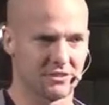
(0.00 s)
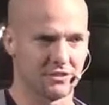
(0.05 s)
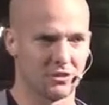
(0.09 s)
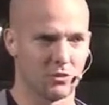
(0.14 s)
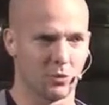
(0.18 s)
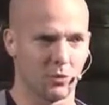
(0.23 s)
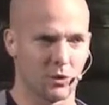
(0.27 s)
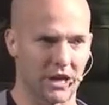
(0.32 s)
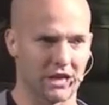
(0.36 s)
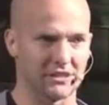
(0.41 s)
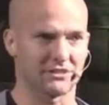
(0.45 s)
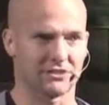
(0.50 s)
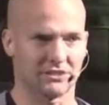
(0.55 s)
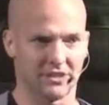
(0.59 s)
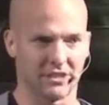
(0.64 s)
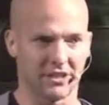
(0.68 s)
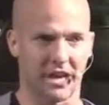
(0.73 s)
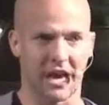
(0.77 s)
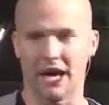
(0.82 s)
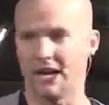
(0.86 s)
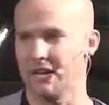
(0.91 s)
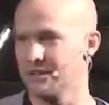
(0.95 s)
when I see
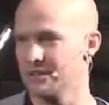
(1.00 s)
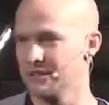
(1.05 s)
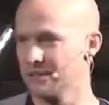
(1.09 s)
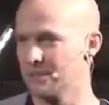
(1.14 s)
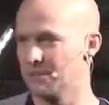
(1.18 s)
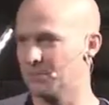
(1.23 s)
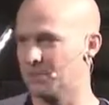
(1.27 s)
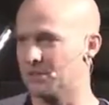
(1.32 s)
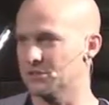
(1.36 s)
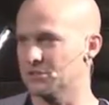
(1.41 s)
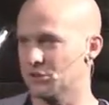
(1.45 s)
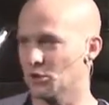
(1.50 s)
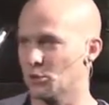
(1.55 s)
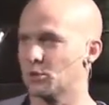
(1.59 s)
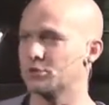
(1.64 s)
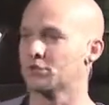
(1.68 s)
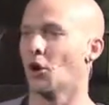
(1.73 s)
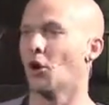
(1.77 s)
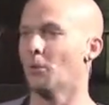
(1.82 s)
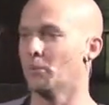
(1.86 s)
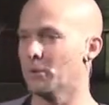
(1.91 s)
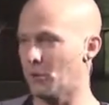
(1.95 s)
that, because the Lord
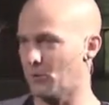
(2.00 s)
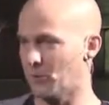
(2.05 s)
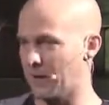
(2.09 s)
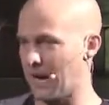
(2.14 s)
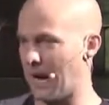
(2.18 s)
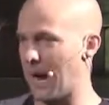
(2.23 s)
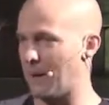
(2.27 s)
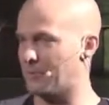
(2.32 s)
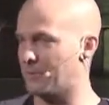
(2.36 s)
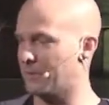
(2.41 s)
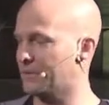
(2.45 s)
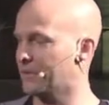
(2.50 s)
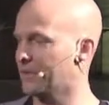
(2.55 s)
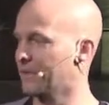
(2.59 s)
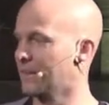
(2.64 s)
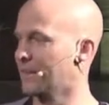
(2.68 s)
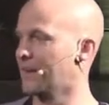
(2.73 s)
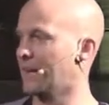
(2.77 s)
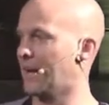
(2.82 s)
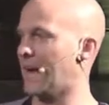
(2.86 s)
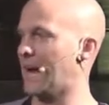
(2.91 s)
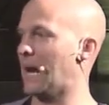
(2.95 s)
told me it would happen,
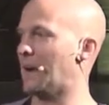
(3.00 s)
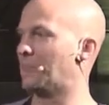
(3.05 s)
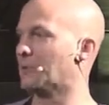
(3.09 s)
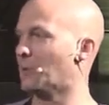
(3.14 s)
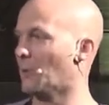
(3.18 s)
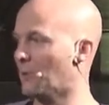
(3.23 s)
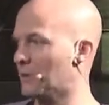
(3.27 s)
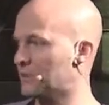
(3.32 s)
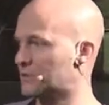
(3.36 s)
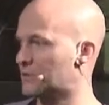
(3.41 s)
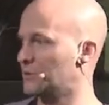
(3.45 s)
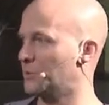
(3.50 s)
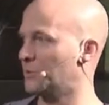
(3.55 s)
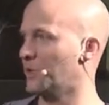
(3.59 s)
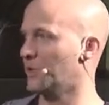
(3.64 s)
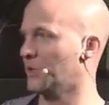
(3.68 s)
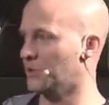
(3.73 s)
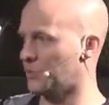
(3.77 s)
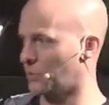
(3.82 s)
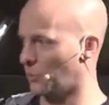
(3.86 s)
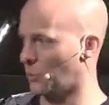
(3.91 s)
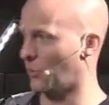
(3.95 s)
and I'm going to
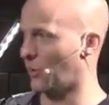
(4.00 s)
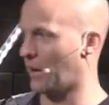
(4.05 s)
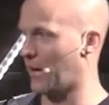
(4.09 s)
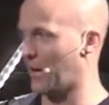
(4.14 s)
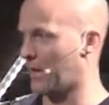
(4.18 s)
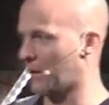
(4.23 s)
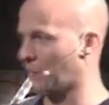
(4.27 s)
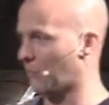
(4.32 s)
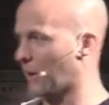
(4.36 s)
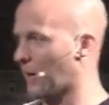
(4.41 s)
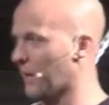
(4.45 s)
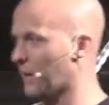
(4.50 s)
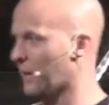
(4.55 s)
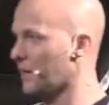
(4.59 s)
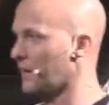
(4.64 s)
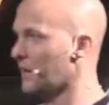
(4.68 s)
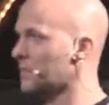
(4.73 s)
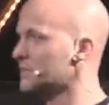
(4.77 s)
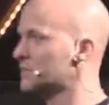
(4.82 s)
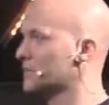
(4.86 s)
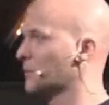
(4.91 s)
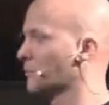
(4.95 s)
endure anyway.
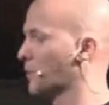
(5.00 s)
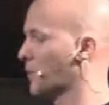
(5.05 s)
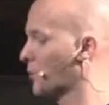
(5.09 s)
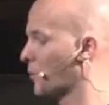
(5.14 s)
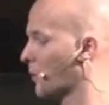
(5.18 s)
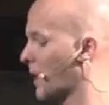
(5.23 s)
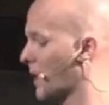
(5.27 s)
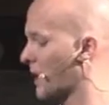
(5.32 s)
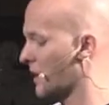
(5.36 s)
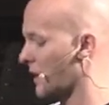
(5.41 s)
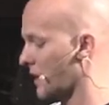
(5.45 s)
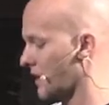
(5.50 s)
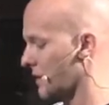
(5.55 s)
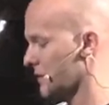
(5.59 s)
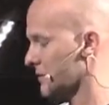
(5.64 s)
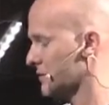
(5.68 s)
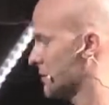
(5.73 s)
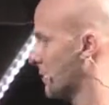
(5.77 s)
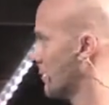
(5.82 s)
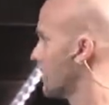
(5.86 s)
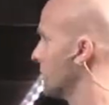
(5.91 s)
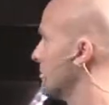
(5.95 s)
Similar to the way
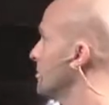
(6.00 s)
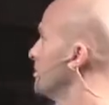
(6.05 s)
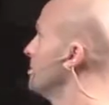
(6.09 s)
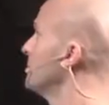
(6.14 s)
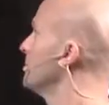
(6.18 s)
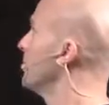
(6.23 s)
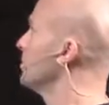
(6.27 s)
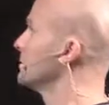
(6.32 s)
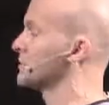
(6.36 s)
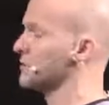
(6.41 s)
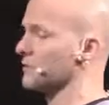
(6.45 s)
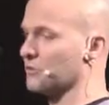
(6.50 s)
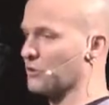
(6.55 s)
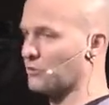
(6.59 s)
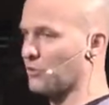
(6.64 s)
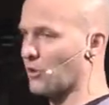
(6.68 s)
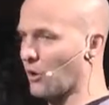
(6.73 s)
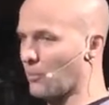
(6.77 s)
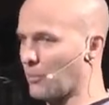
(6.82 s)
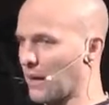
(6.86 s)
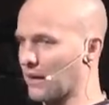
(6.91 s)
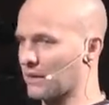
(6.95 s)
some, most of you
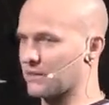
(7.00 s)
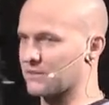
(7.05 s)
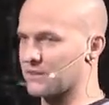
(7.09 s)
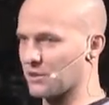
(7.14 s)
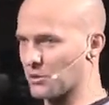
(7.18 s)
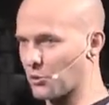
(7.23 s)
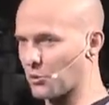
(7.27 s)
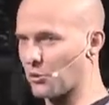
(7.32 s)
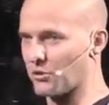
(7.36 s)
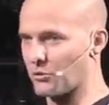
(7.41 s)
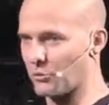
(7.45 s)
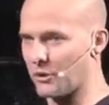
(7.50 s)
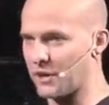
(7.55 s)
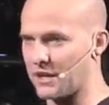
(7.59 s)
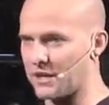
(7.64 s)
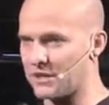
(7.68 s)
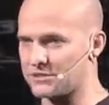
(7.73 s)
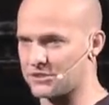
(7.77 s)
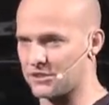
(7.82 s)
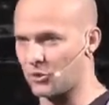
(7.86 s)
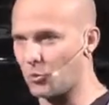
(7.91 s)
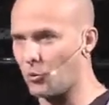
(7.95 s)
know about the Lord of the
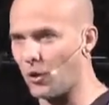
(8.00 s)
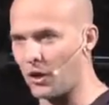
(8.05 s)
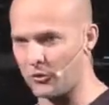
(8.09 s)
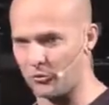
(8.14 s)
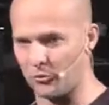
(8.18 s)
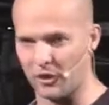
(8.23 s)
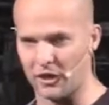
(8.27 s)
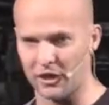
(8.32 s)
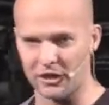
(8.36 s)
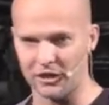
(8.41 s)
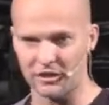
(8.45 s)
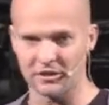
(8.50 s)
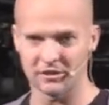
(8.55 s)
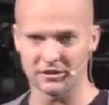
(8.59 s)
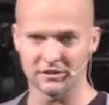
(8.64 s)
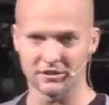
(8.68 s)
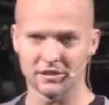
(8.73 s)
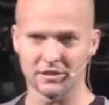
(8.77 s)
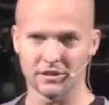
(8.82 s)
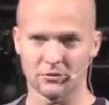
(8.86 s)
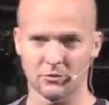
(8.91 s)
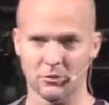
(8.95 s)
Rings and the One Ring,
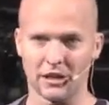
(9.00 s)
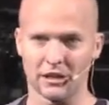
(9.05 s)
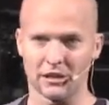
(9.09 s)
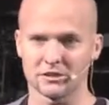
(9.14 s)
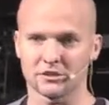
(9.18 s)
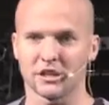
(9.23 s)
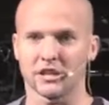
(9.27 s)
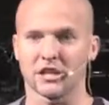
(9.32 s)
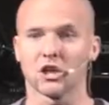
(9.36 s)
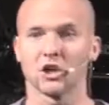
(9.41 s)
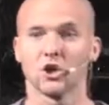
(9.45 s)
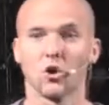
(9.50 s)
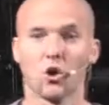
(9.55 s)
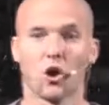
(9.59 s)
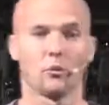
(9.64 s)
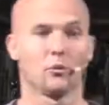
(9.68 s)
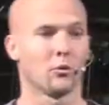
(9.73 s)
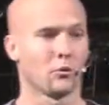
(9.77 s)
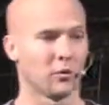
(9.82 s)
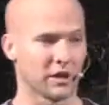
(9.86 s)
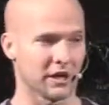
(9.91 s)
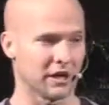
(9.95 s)
right? It looks like a
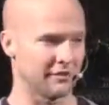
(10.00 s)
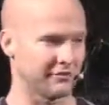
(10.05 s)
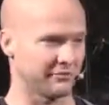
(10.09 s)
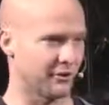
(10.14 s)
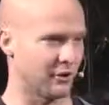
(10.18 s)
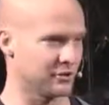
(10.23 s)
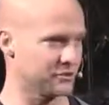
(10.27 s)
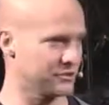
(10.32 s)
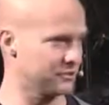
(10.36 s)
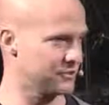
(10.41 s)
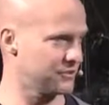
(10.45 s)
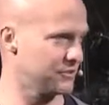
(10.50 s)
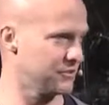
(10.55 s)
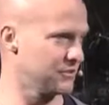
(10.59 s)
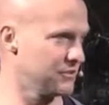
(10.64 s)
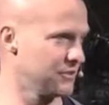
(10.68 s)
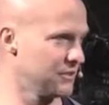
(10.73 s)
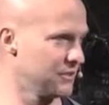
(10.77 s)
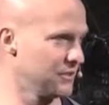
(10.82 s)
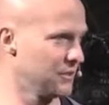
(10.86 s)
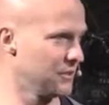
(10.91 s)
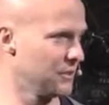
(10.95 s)
normal ring at first,
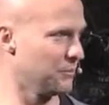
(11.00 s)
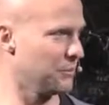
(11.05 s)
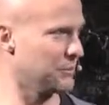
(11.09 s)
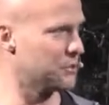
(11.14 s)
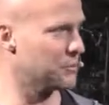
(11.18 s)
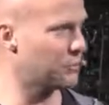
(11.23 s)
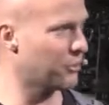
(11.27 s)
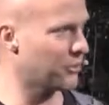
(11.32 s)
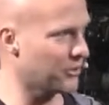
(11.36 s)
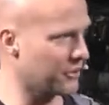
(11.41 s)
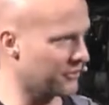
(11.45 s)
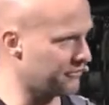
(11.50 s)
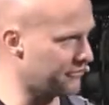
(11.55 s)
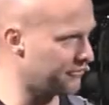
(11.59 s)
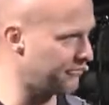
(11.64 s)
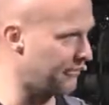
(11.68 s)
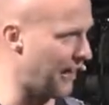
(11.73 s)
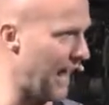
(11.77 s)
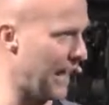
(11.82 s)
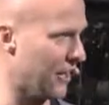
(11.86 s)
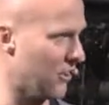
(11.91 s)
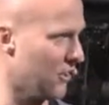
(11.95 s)
but you put it in
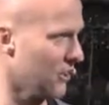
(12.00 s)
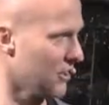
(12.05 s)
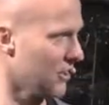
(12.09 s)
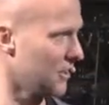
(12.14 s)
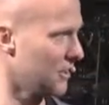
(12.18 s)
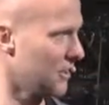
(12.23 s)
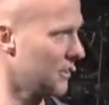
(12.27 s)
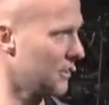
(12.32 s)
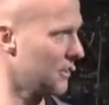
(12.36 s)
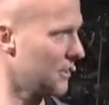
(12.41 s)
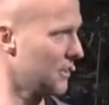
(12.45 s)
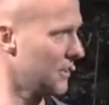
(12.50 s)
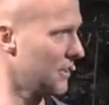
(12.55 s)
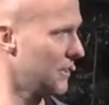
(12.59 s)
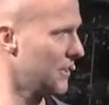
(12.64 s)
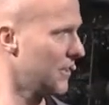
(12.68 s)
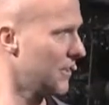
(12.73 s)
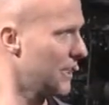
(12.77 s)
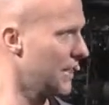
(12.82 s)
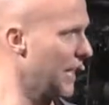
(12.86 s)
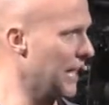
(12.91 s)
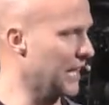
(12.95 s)
fire,
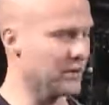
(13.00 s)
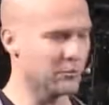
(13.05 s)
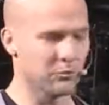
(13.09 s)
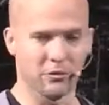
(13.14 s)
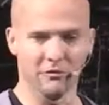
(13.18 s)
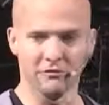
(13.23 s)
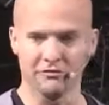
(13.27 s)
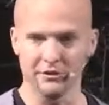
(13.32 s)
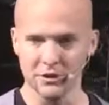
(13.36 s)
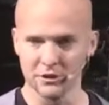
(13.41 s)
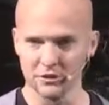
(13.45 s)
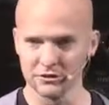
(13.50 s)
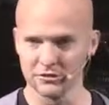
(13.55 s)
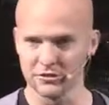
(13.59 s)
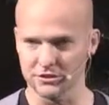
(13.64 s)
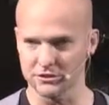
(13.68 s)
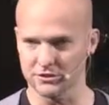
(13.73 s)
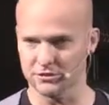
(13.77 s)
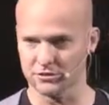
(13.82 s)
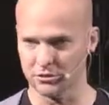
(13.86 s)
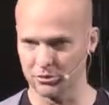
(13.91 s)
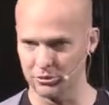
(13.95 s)
and it reveals
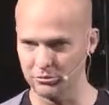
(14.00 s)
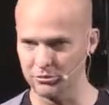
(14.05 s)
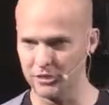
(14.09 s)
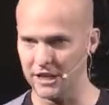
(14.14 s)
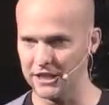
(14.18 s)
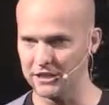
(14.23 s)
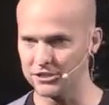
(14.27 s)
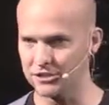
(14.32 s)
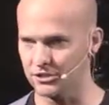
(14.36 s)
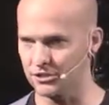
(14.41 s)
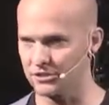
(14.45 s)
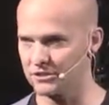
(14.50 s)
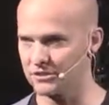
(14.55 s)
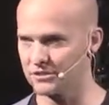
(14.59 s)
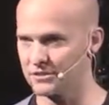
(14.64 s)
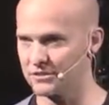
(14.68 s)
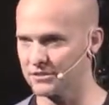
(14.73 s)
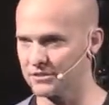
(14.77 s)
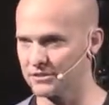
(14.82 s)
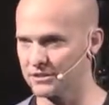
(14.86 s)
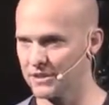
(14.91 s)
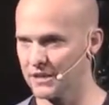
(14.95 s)
its true nature.
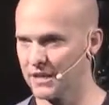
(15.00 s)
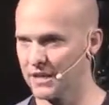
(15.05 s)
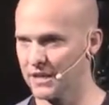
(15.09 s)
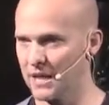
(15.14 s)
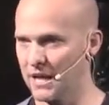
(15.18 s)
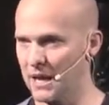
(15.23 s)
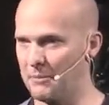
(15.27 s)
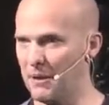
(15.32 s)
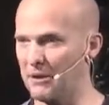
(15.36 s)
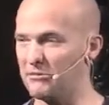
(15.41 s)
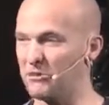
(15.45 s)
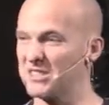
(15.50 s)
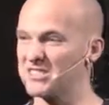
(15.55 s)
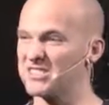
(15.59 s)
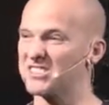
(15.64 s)
My friends,